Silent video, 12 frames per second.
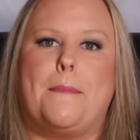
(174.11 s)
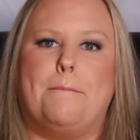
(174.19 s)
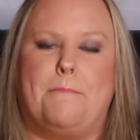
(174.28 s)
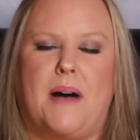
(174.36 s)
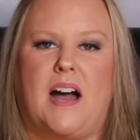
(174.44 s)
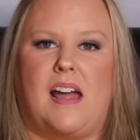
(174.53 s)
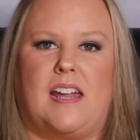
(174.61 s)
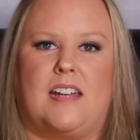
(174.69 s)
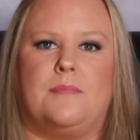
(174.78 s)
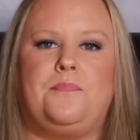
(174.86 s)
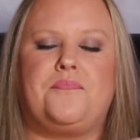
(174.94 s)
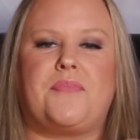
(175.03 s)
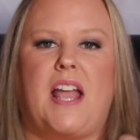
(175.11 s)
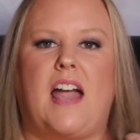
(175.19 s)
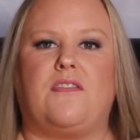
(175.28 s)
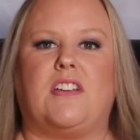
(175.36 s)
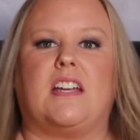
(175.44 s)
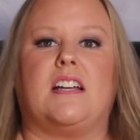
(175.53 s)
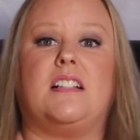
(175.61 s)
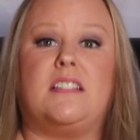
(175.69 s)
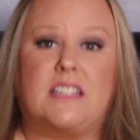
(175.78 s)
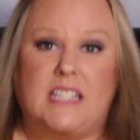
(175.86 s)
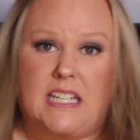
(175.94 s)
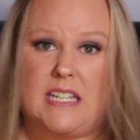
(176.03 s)
by having
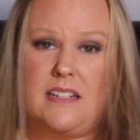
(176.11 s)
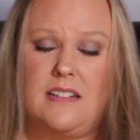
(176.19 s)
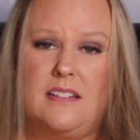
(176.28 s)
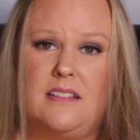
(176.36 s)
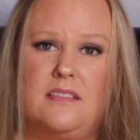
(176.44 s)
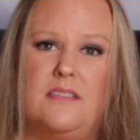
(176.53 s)
clean,